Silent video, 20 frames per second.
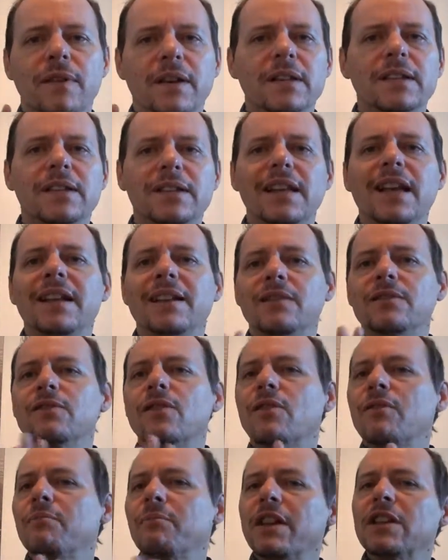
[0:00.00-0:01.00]
as I said,
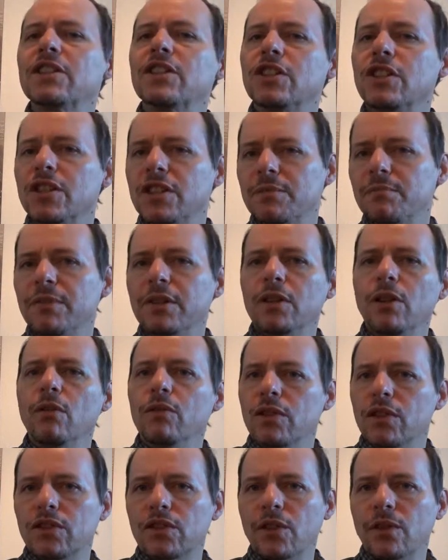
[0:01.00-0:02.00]
sort of messages
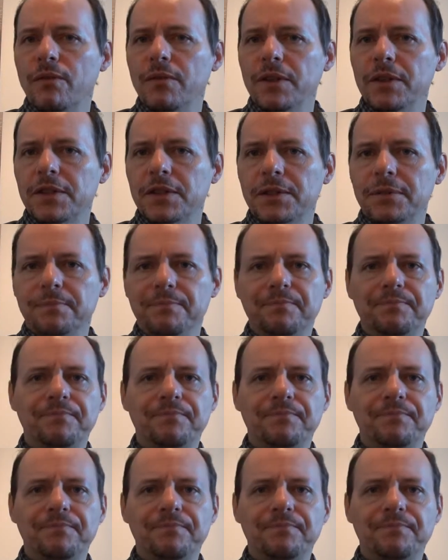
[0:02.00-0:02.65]
below the surface.